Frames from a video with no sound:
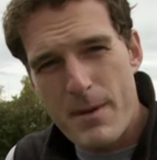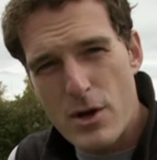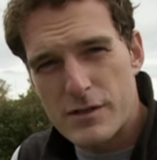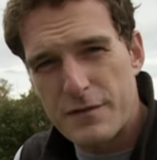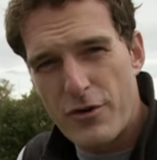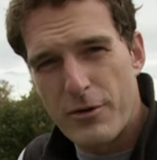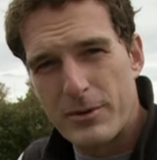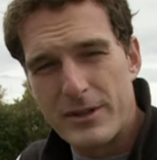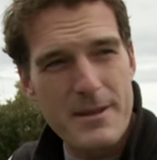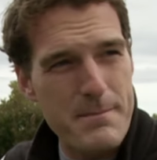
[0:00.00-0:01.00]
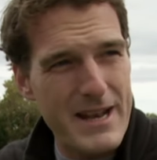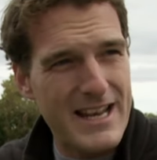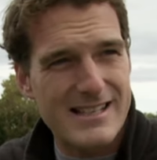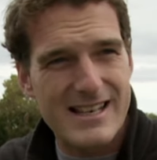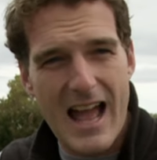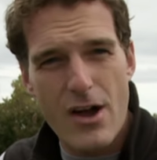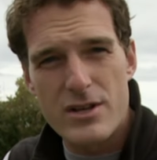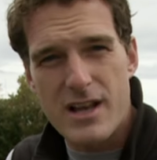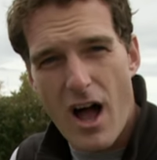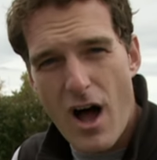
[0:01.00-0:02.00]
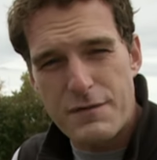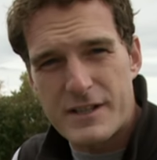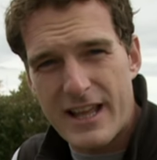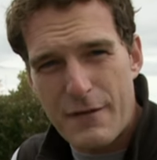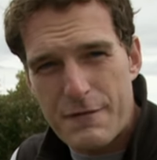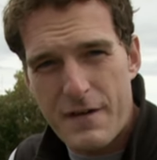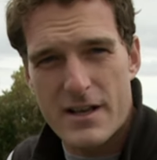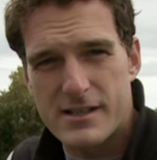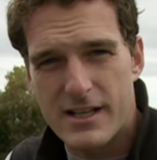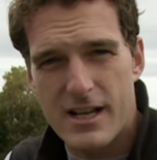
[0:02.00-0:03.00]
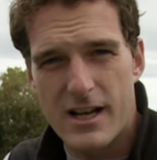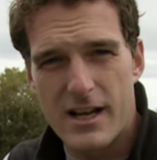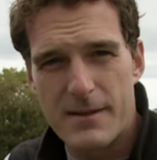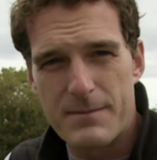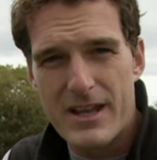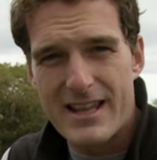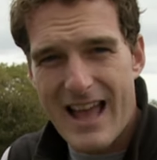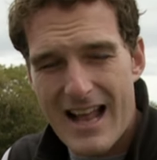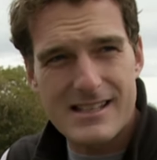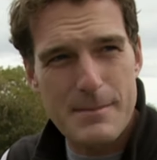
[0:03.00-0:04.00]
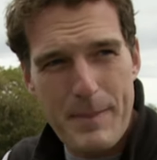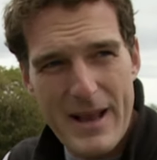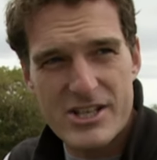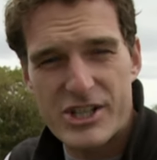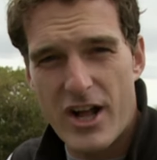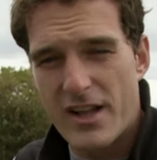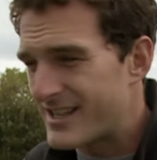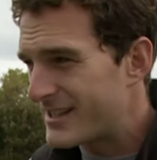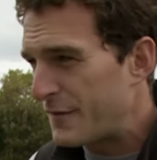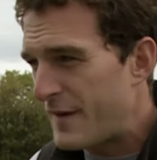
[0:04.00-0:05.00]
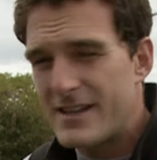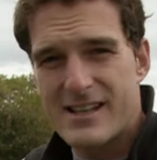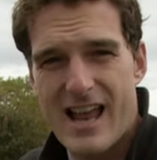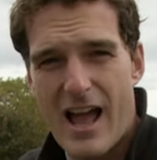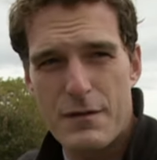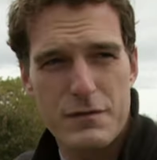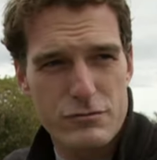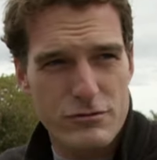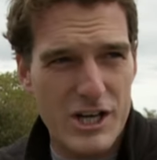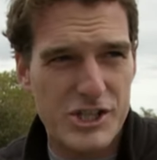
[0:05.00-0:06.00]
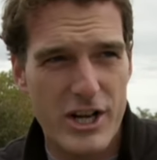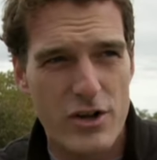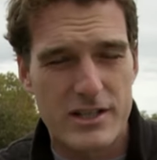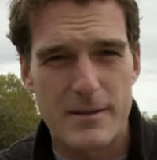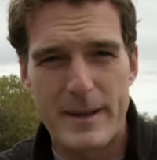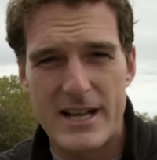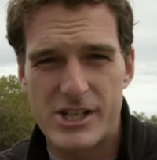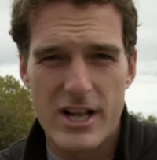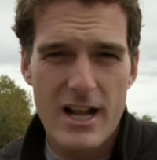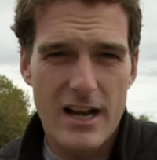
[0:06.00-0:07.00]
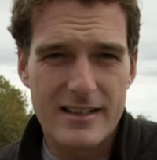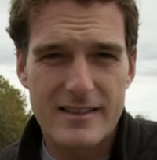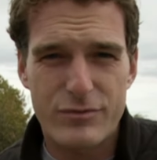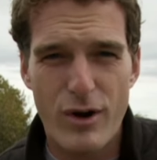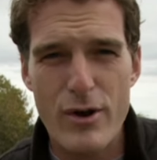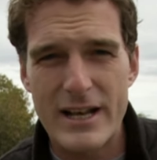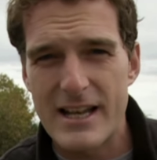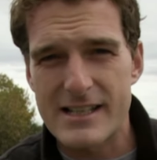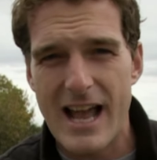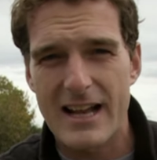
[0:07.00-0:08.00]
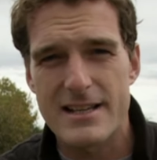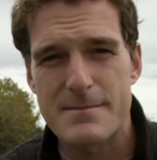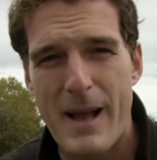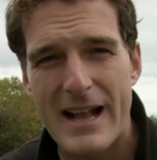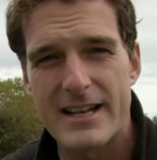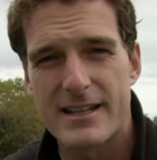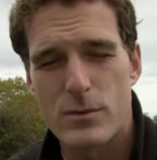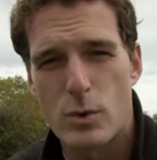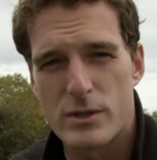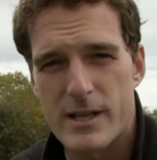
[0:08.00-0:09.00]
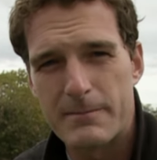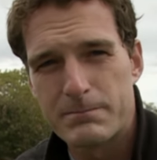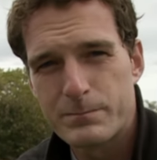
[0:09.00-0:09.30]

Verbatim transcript: most vulnerable in the minutes and hours after they first occur. That's the best chance that defenders have of rushing onto the beach and throwing the attackers back into the water.